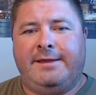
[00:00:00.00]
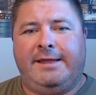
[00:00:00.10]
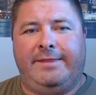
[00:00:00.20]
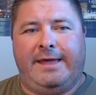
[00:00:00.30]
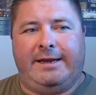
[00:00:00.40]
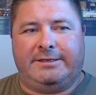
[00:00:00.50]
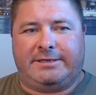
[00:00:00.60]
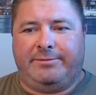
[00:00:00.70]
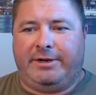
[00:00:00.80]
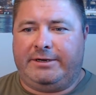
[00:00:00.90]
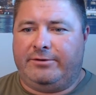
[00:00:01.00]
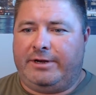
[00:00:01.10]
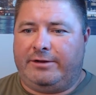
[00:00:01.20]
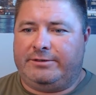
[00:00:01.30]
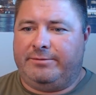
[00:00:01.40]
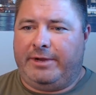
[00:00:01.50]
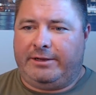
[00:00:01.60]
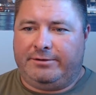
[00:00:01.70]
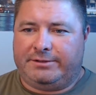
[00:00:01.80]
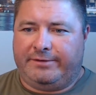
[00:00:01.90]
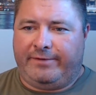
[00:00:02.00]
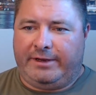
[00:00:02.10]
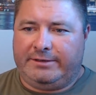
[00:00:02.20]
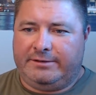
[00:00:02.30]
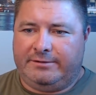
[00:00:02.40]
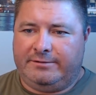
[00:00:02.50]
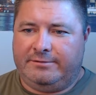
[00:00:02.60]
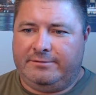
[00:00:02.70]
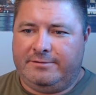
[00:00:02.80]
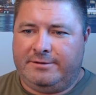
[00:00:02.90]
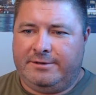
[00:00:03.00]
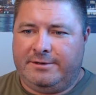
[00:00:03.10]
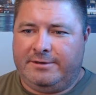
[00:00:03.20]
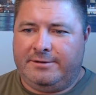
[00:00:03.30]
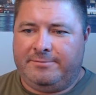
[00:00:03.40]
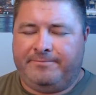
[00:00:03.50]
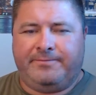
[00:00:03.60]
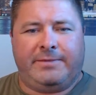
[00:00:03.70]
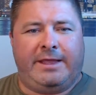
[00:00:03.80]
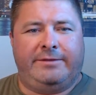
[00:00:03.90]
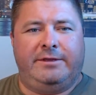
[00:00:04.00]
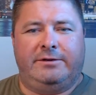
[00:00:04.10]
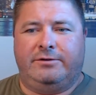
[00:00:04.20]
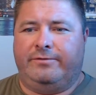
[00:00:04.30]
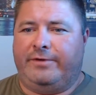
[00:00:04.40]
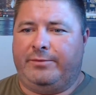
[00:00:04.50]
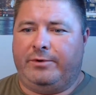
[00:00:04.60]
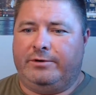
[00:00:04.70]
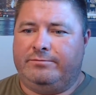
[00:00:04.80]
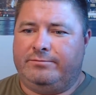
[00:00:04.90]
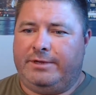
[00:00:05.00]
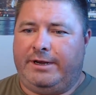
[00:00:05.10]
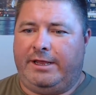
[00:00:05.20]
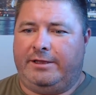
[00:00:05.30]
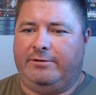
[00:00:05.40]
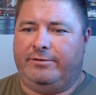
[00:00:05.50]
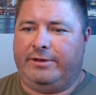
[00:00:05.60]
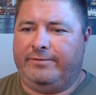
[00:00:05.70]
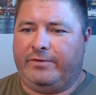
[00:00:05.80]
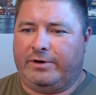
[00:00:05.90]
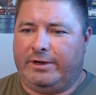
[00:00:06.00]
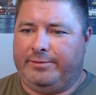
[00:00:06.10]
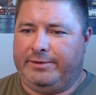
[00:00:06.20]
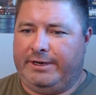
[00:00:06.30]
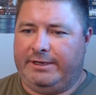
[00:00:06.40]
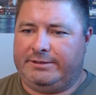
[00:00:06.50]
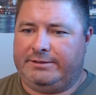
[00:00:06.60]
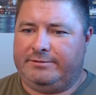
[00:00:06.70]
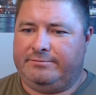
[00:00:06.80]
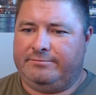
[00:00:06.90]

And that is I might go down to Michael's event at the end of November and hang out with him for a couple of days.